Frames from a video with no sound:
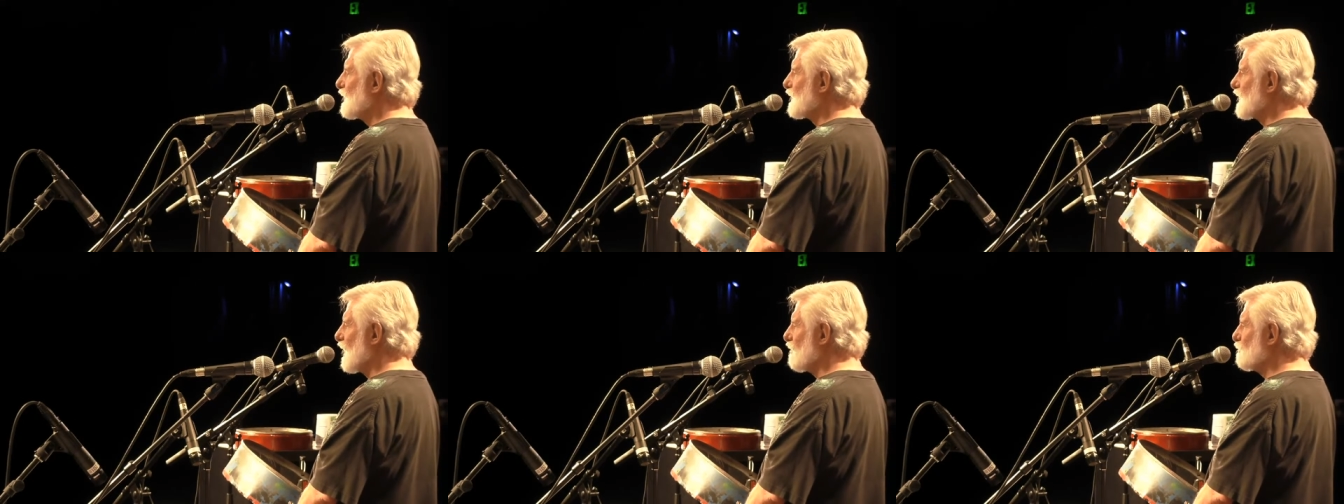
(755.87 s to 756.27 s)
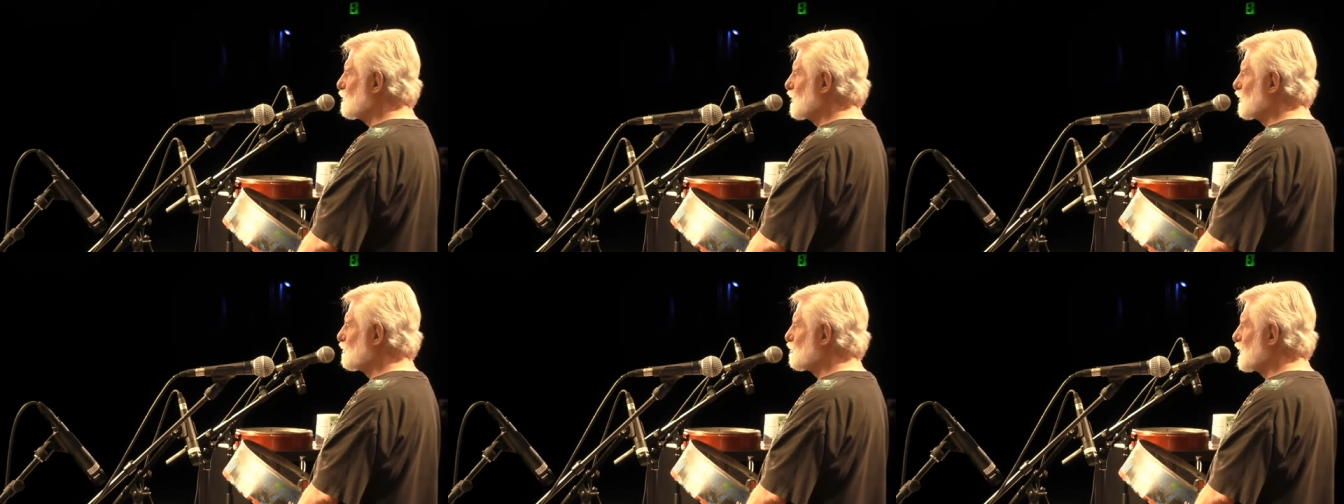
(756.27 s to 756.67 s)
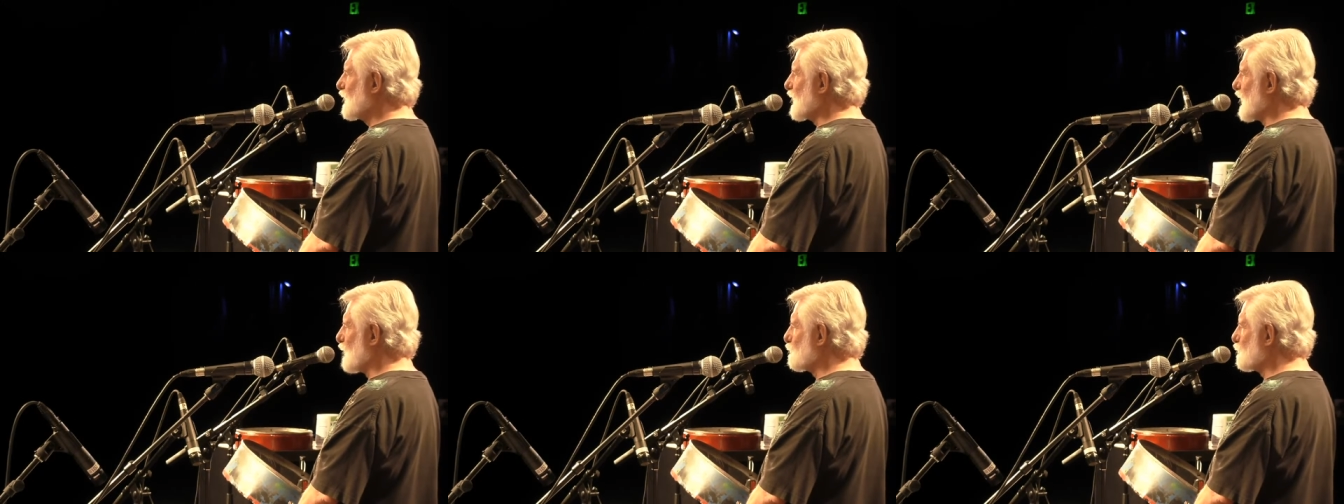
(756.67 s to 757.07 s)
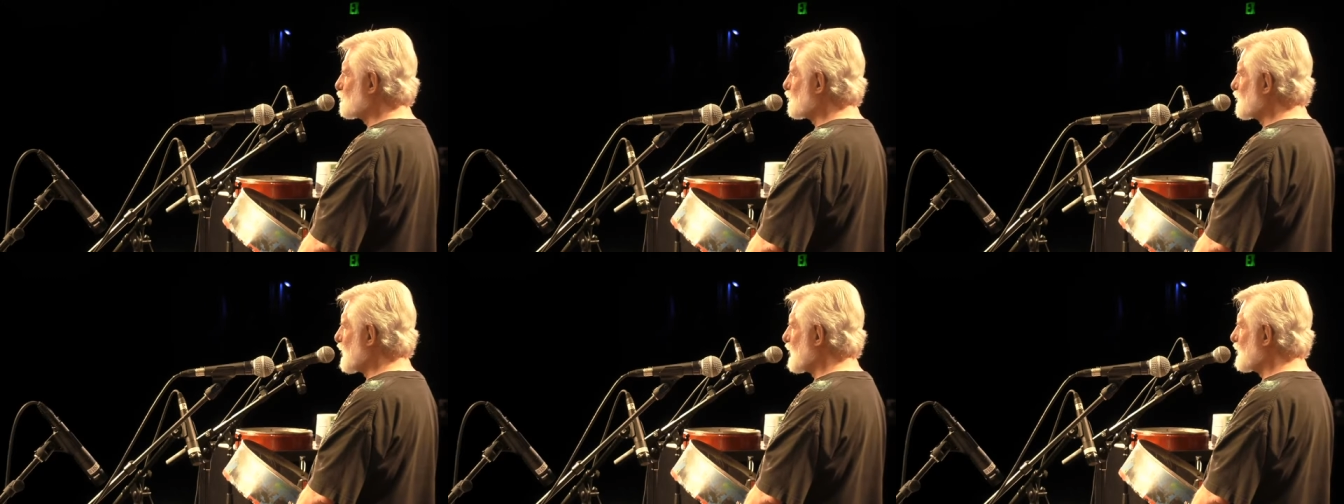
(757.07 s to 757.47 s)
the government of Trinidad,
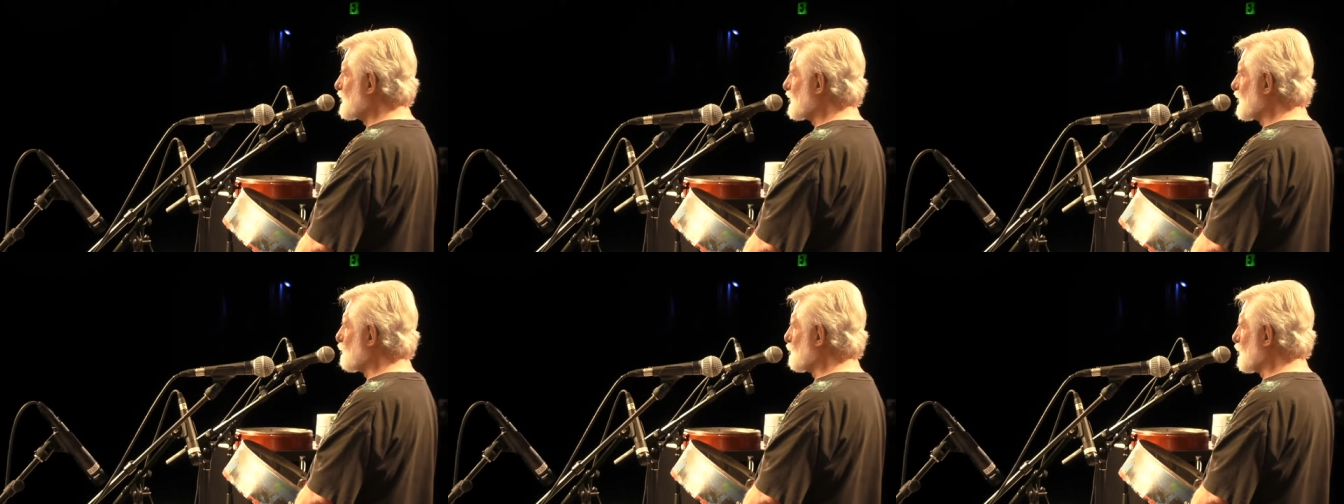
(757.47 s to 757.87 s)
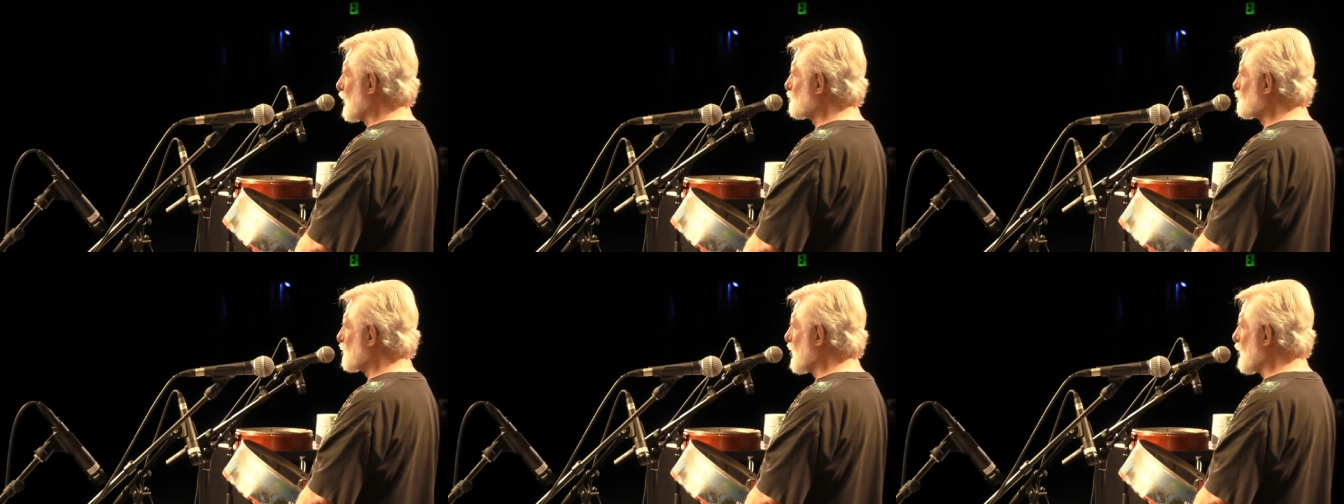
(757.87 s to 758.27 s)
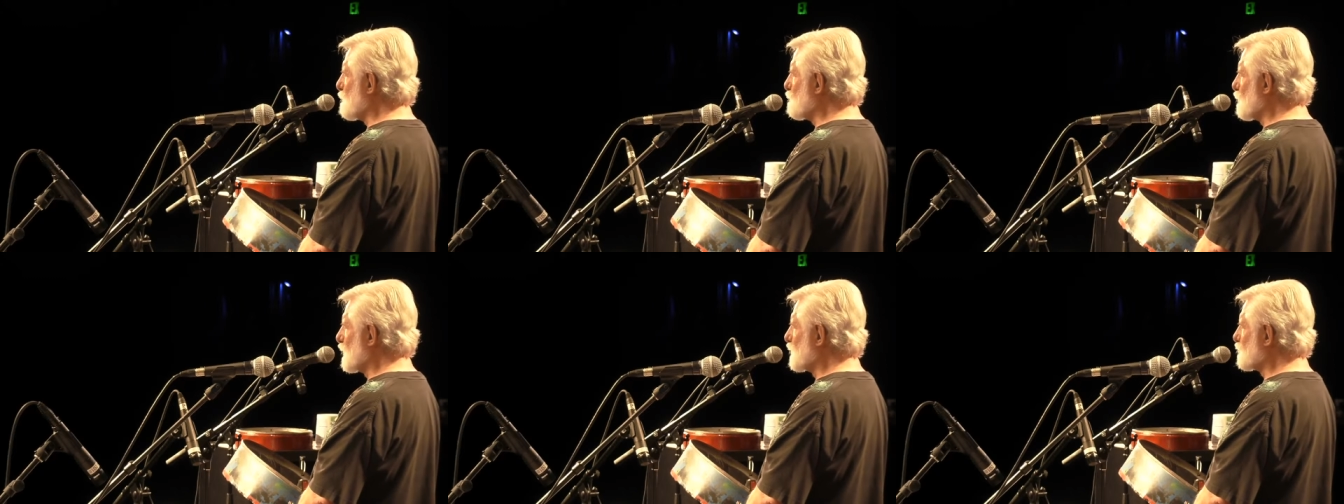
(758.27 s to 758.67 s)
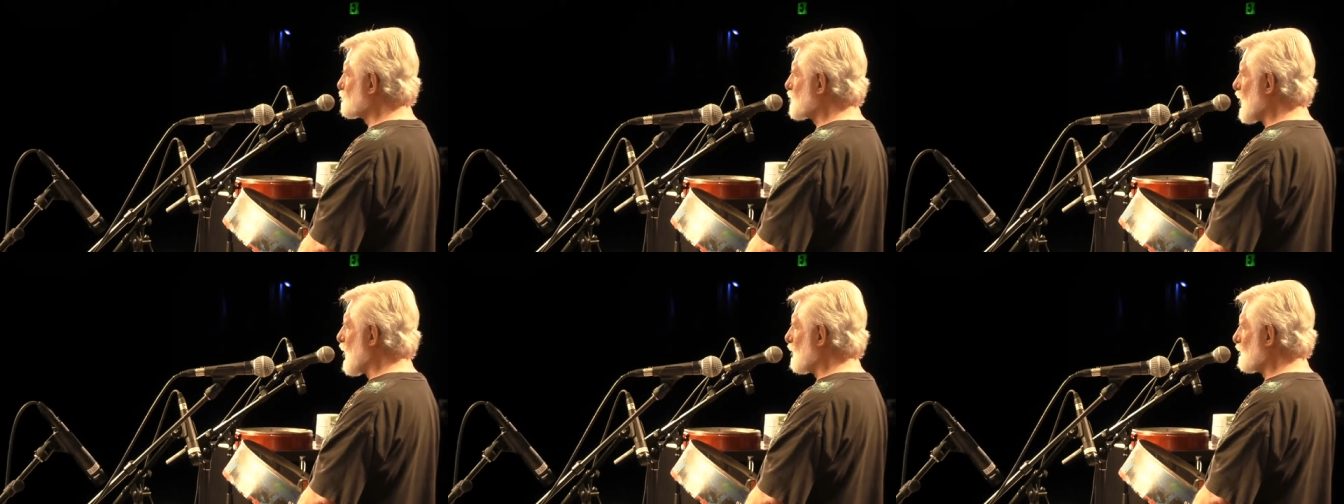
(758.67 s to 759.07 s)
which was then, they were actually a
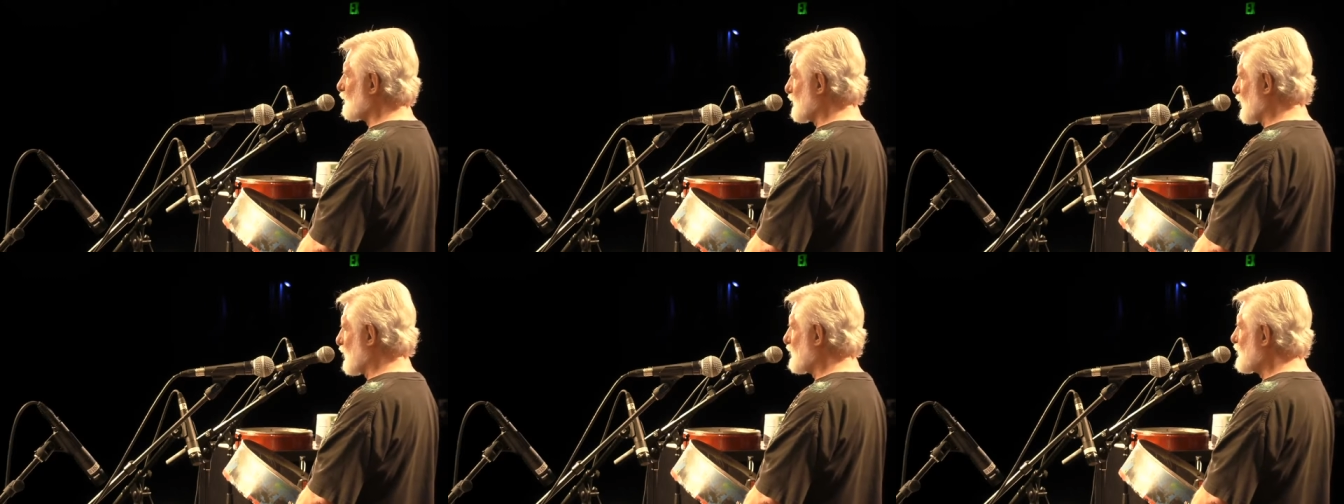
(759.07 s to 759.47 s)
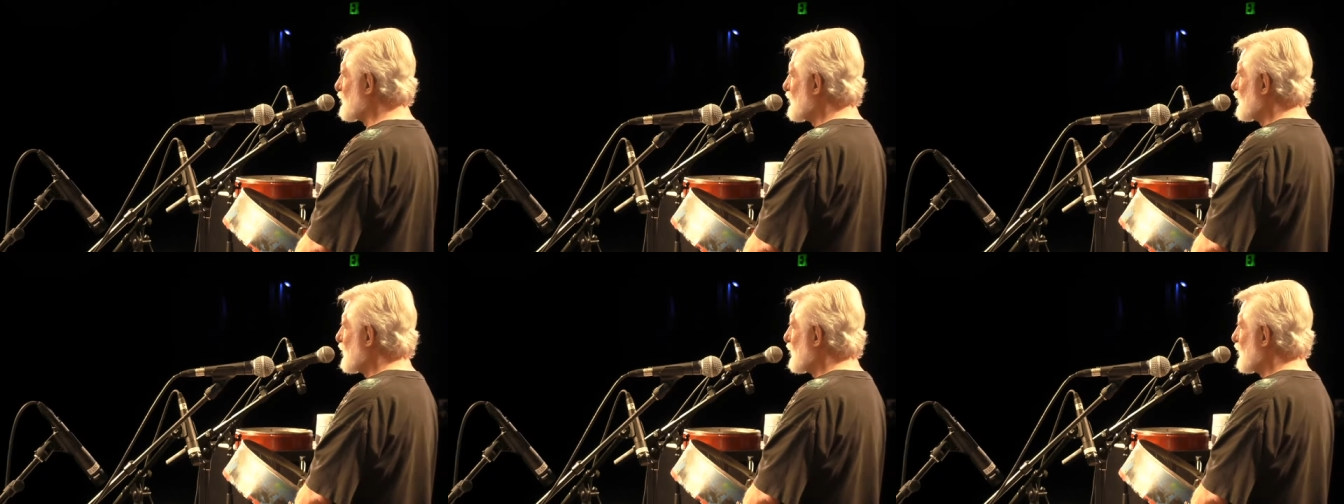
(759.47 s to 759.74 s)
British colony,